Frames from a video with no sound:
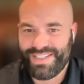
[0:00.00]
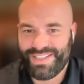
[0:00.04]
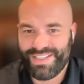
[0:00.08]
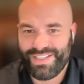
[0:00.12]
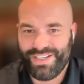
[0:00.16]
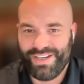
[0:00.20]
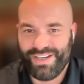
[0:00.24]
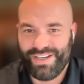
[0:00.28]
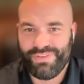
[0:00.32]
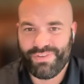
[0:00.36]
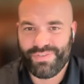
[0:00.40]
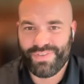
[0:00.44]
it
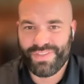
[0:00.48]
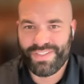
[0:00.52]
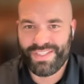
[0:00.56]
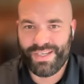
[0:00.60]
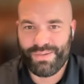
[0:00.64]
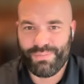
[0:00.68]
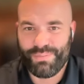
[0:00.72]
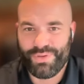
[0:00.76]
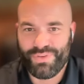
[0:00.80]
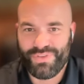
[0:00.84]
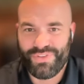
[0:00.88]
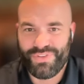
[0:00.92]
off of a
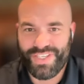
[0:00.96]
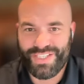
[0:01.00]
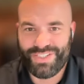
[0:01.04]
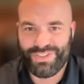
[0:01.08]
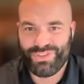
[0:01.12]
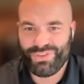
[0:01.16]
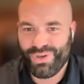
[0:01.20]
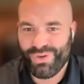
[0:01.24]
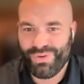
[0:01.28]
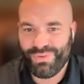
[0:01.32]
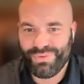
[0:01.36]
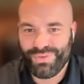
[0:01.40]
number they
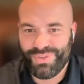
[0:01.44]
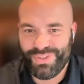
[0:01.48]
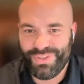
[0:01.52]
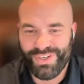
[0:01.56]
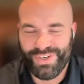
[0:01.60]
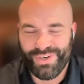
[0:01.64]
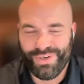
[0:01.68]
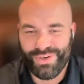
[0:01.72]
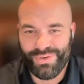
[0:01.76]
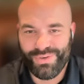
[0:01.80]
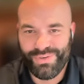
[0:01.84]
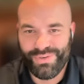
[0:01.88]
don't
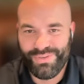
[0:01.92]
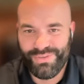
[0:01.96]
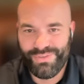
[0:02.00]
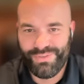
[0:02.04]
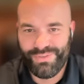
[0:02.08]
know